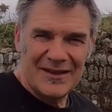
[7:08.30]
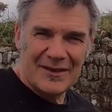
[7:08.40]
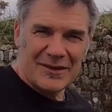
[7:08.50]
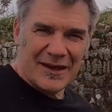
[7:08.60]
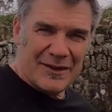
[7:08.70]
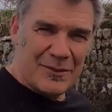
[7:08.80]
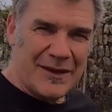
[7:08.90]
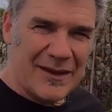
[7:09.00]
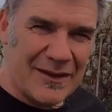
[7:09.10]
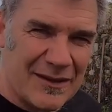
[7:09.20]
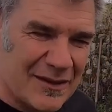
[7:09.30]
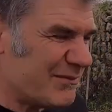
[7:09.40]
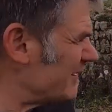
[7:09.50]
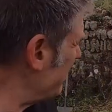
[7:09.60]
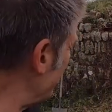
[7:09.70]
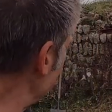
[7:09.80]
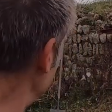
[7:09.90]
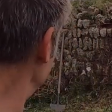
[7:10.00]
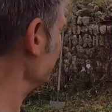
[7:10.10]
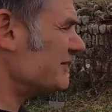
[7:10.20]
Okay, we are about
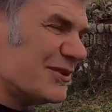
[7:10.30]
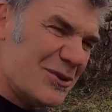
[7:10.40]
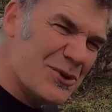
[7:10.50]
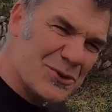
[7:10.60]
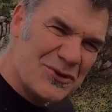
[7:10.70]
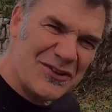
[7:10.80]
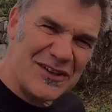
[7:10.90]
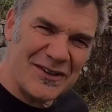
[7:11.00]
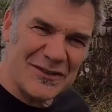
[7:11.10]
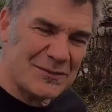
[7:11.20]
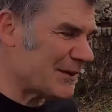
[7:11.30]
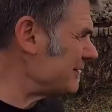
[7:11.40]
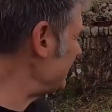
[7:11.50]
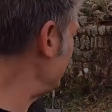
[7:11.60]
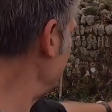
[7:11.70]
2 courses in, I suppose.